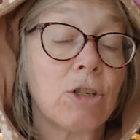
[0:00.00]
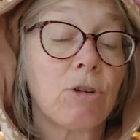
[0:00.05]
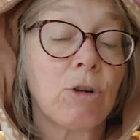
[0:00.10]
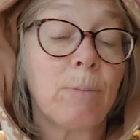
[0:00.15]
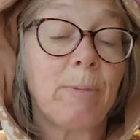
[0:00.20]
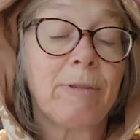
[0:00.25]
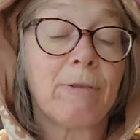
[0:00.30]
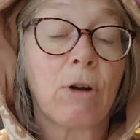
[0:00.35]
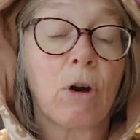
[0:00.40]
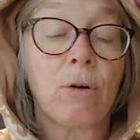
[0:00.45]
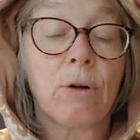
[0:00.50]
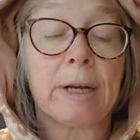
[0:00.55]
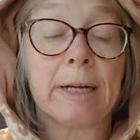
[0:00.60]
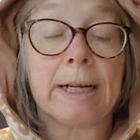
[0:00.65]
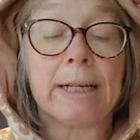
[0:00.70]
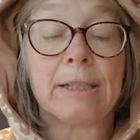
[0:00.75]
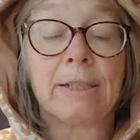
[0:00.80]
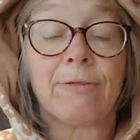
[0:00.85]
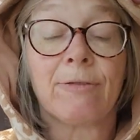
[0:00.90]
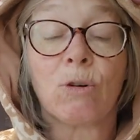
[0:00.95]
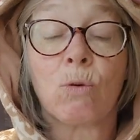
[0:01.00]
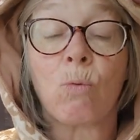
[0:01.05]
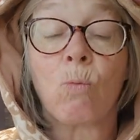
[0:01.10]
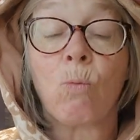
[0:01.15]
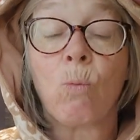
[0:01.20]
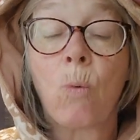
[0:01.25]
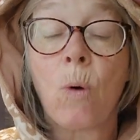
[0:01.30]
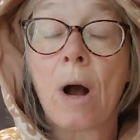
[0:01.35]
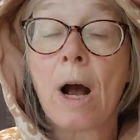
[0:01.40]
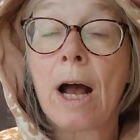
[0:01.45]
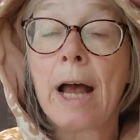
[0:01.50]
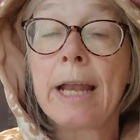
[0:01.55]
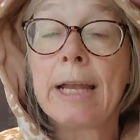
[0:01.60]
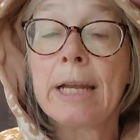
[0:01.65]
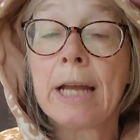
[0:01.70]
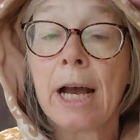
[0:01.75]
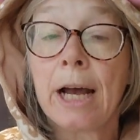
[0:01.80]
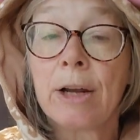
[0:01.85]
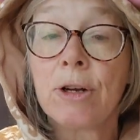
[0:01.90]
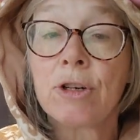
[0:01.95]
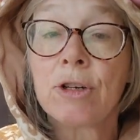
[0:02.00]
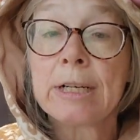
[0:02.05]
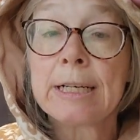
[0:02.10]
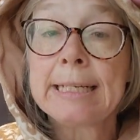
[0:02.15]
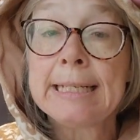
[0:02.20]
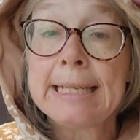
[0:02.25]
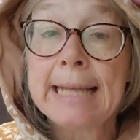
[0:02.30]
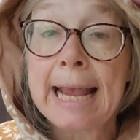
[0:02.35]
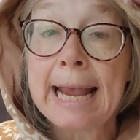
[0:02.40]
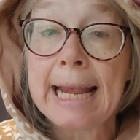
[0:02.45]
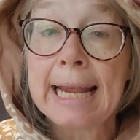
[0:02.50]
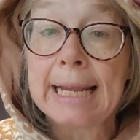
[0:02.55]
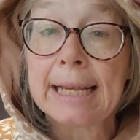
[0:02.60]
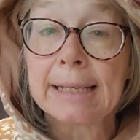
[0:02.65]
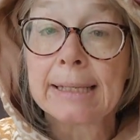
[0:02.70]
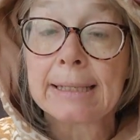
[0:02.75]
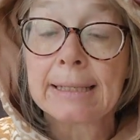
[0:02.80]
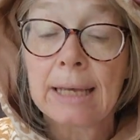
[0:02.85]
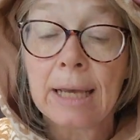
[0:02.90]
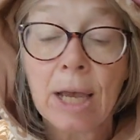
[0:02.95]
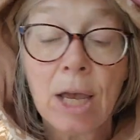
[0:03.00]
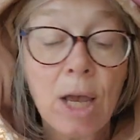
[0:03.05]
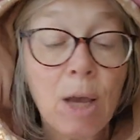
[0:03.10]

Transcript: group of coconuts for 100 days